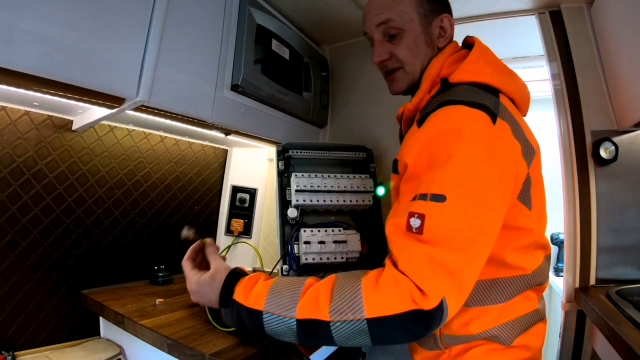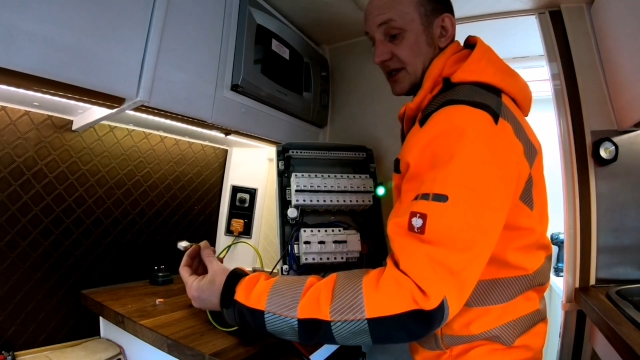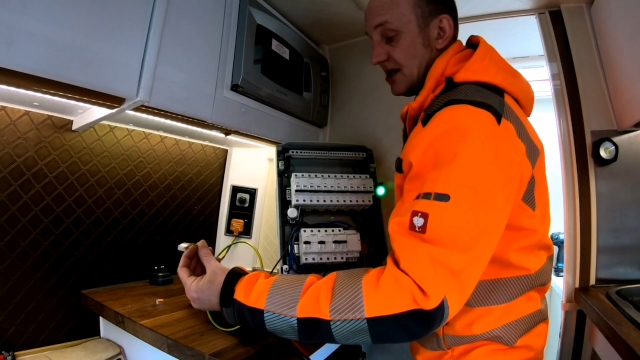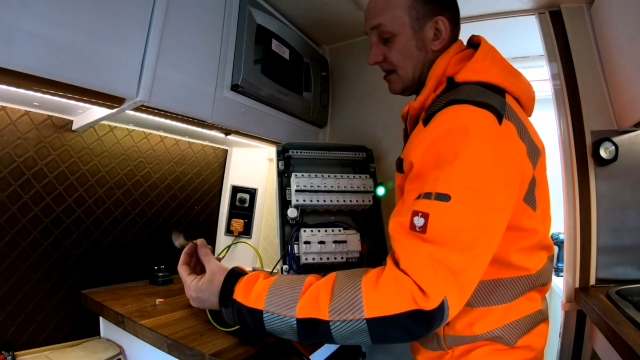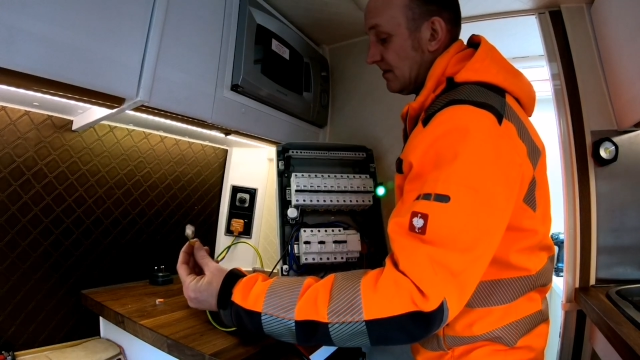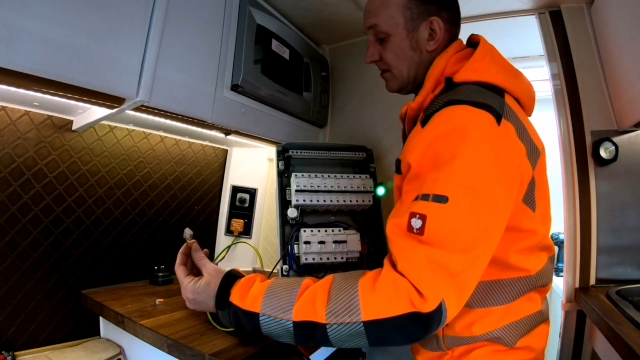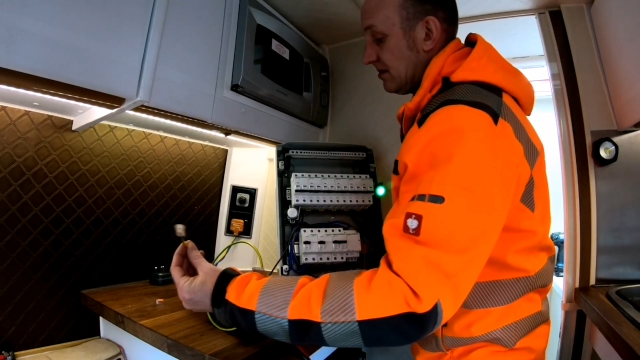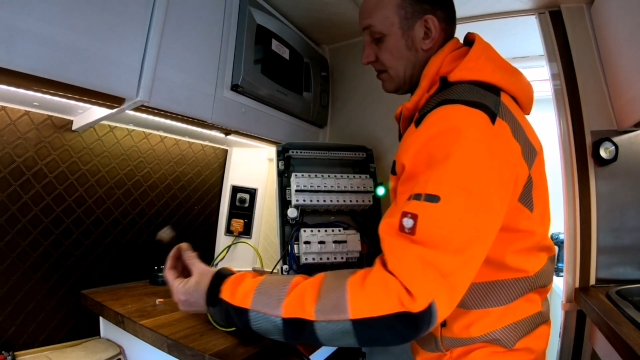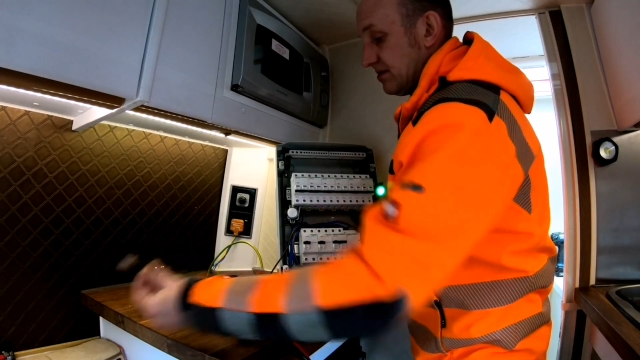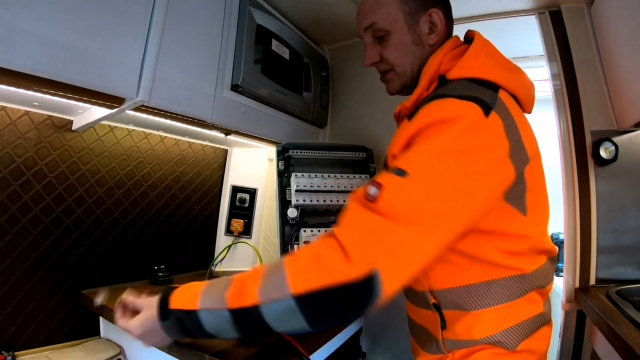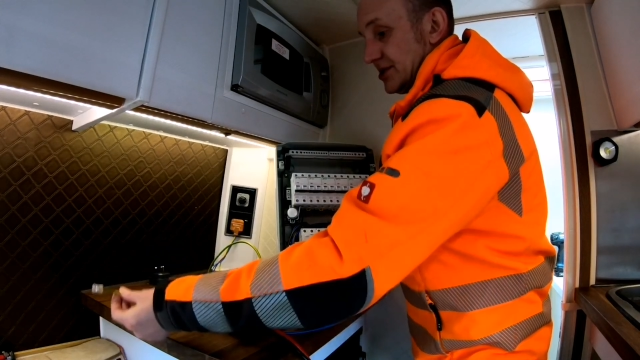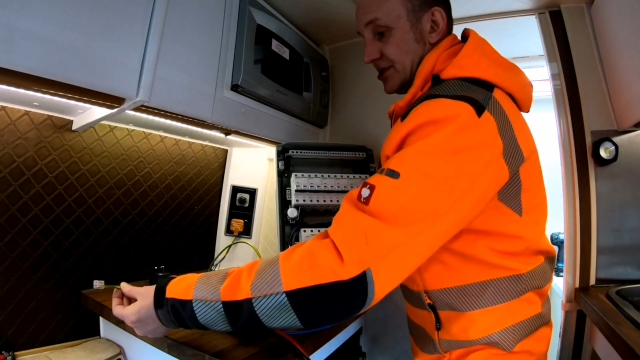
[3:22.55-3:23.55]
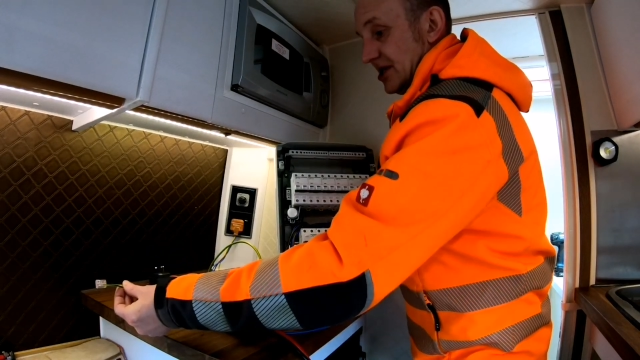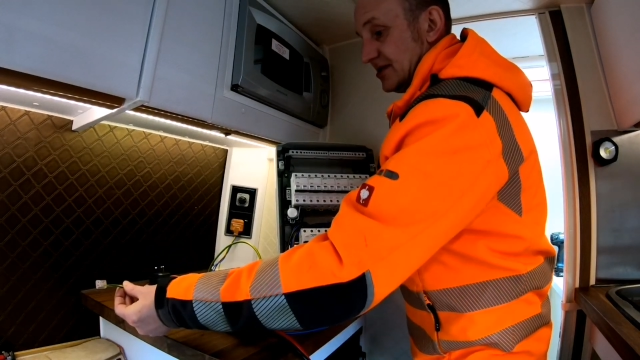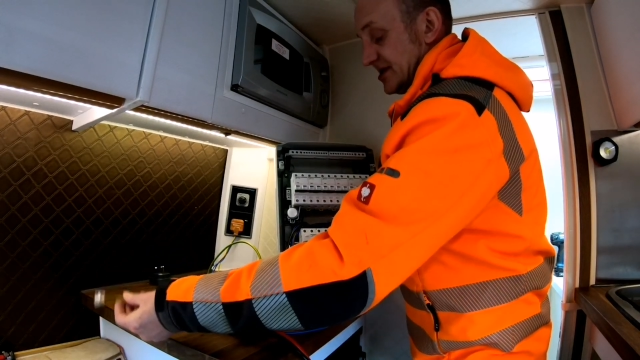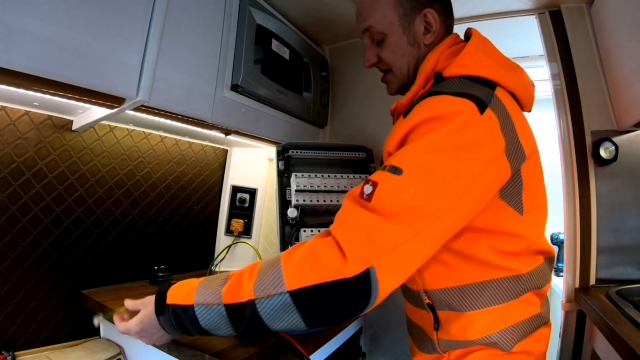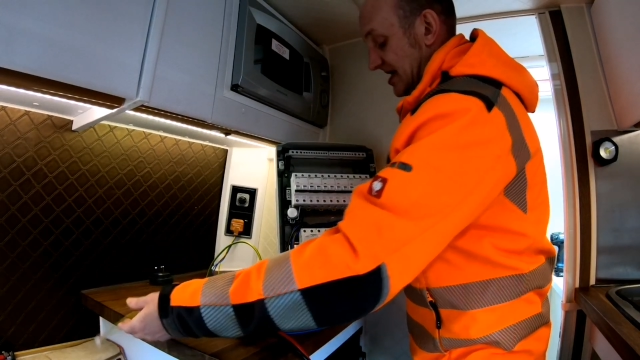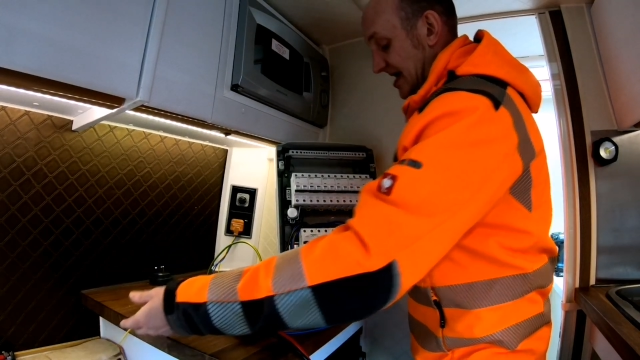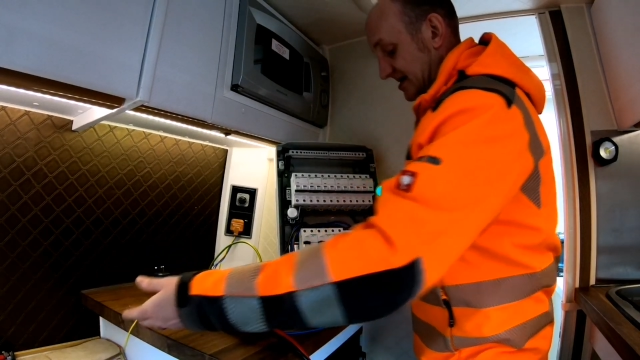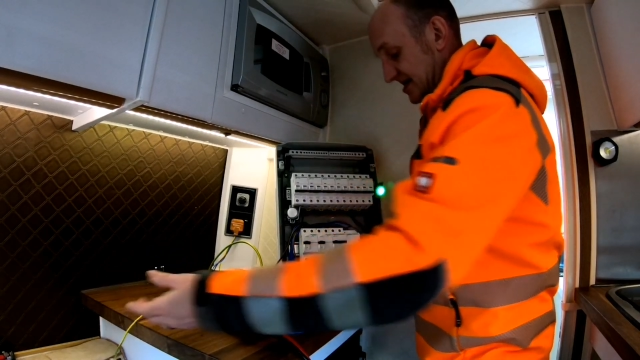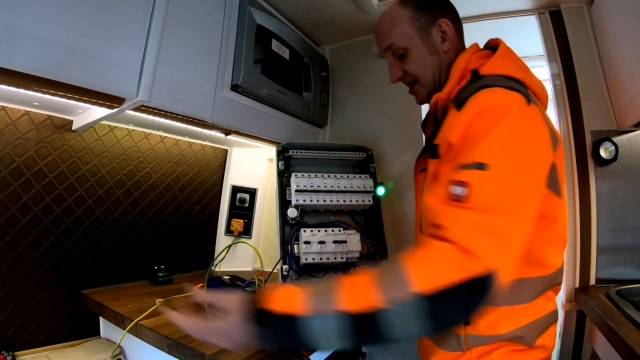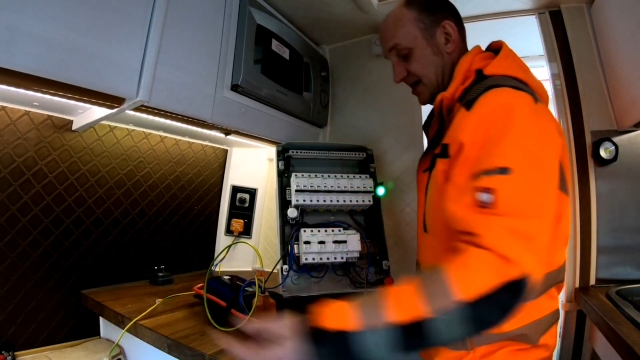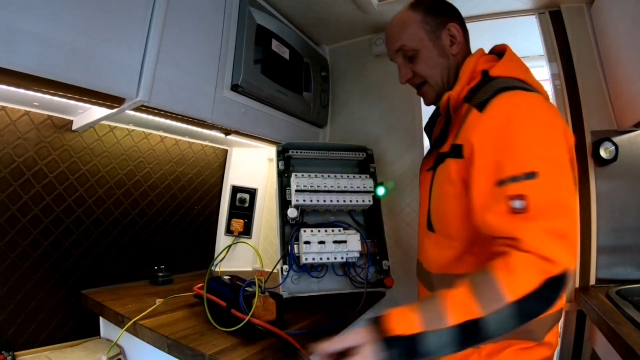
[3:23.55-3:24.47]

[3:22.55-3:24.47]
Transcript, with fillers: So we're totally disconnected.